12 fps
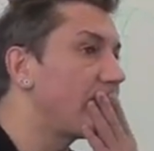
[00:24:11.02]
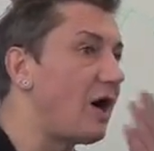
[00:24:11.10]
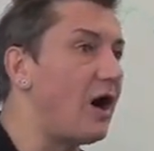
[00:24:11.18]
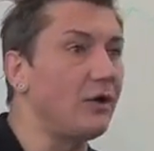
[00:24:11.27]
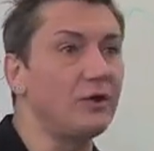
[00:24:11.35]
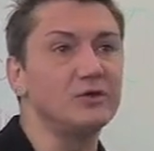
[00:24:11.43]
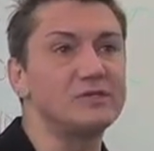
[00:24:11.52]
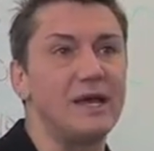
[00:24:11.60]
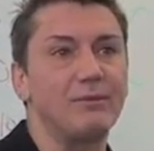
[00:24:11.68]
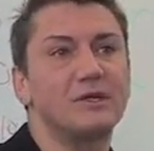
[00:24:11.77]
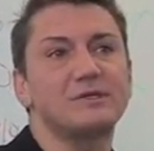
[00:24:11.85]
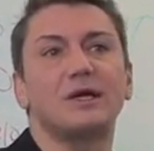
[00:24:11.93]
I'll use
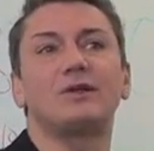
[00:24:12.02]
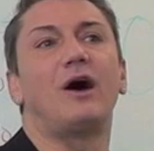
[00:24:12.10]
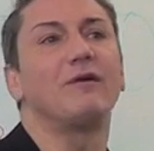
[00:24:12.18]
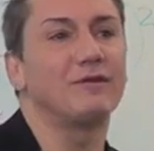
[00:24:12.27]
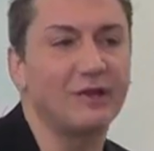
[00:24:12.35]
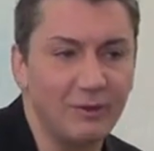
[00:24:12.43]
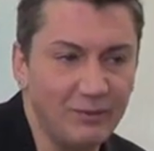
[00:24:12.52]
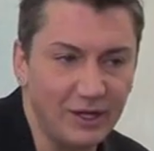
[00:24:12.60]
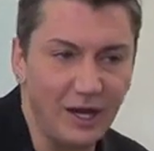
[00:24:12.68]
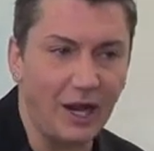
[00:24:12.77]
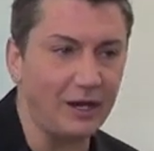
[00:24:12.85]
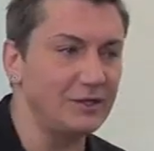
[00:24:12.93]
them because I taught for them in the
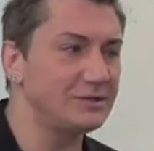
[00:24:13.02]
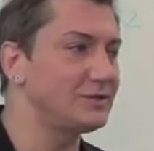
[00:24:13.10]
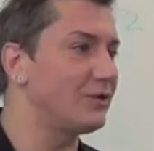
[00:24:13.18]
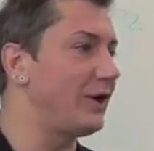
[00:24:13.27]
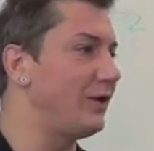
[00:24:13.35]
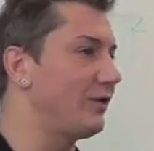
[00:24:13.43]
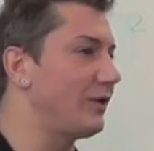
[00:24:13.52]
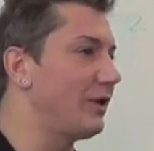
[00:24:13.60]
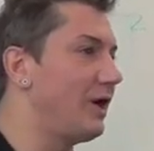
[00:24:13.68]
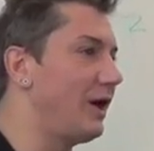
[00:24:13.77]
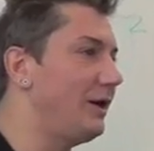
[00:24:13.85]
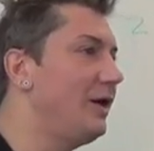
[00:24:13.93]
80s, so I know their
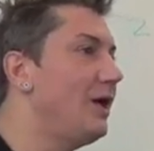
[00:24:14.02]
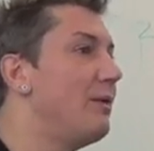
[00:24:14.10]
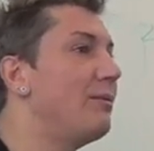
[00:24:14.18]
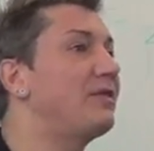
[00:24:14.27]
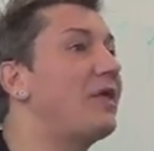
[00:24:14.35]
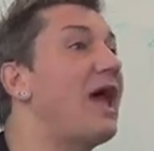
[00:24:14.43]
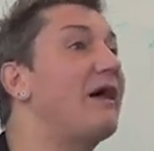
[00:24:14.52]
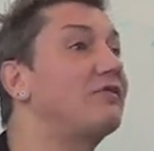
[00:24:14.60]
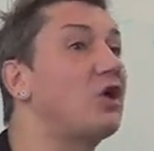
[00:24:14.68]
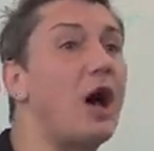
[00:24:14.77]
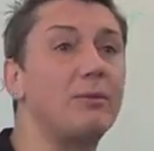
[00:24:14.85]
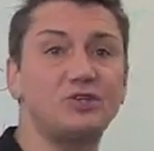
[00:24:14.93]
line. But they have
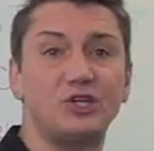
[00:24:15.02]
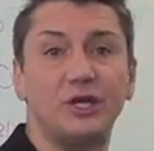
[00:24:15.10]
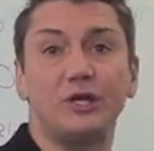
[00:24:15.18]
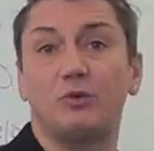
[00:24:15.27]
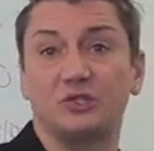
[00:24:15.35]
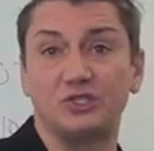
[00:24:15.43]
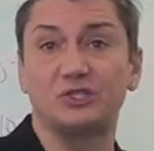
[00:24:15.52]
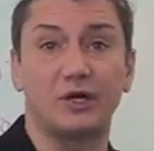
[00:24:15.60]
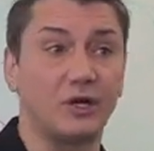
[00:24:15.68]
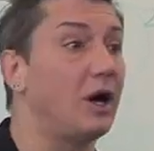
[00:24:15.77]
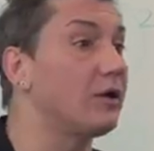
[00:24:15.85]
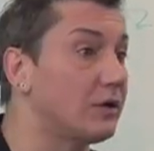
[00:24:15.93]
Top Chic, which is their
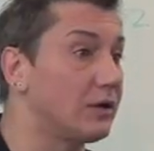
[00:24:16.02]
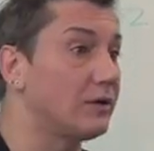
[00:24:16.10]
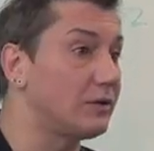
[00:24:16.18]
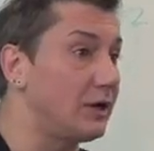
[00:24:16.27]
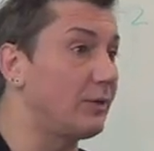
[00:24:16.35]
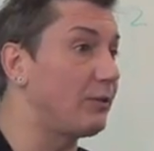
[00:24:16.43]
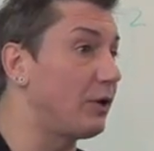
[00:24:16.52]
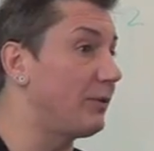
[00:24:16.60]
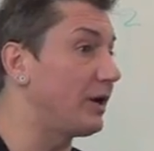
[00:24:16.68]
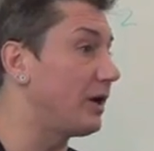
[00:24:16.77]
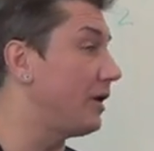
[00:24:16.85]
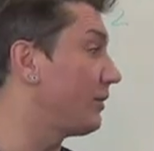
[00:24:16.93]
color, their
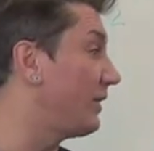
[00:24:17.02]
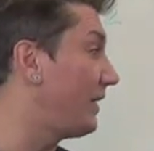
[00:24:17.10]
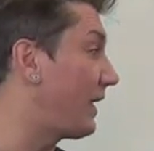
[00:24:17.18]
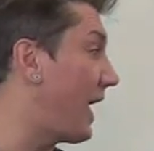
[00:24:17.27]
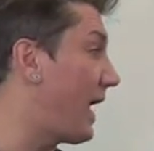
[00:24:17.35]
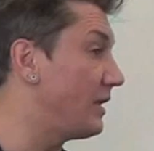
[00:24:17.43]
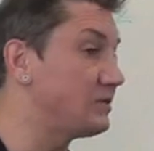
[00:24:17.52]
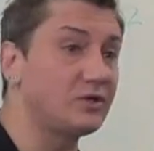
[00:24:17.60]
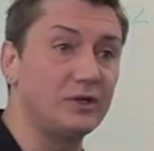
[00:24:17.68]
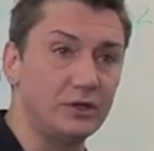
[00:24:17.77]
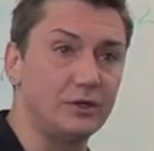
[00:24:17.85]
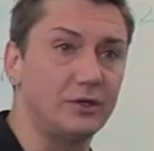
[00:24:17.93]
permanent color in the cans or
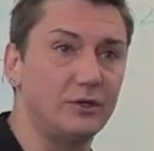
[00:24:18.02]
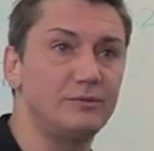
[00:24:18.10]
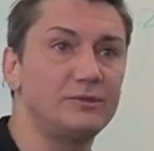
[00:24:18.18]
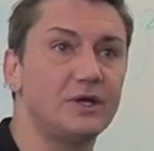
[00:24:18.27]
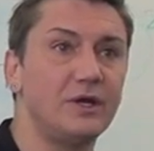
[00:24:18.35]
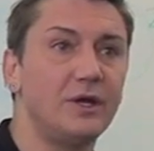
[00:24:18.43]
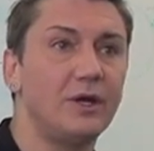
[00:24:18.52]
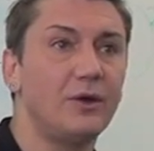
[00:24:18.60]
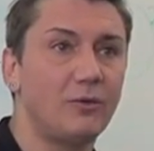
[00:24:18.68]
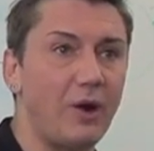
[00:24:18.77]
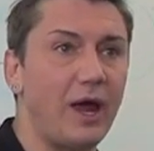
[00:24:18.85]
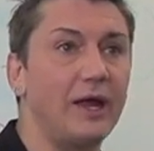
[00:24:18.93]
in the tubes,
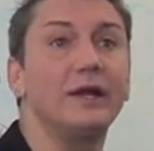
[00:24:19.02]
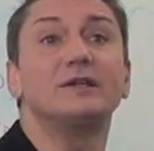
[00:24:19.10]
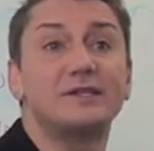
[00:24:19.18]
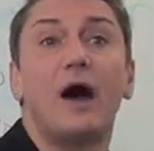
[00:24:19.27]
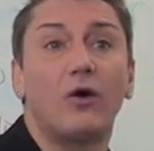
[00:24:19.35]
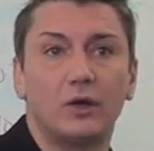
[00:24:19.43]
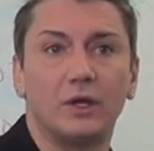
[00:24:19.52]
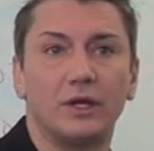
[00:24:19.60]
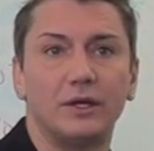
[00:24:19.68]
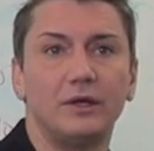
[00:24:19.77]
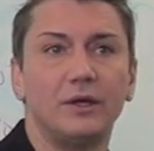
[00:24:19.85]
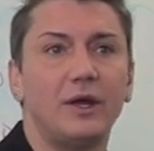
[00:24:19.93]
right? And it's
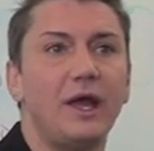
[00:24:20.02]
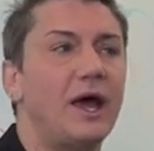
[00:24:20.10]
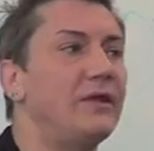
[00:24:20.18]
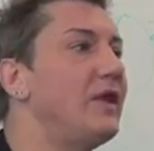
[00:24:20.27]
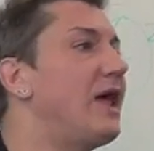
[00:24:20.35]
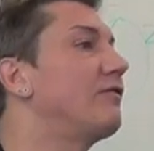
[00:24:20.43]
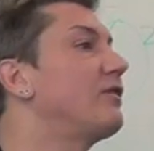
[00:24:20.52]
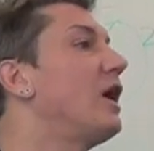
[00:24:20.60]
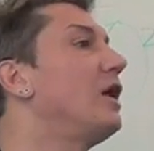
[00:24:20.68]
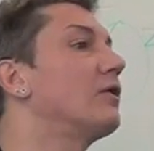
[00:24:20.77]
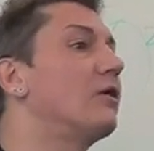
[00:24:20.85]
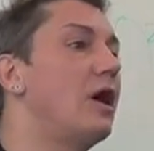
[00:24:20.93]
alkaline. And then they have
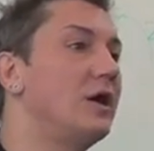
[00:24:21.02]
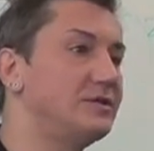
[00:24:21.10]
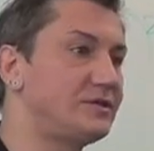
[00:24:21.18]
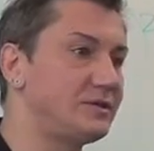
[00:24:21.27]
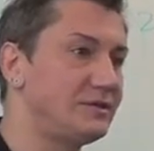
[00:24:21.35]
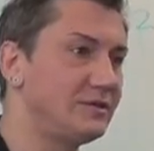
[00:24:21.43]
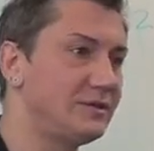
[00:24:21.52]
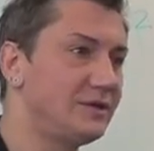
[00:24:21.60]
Colorons.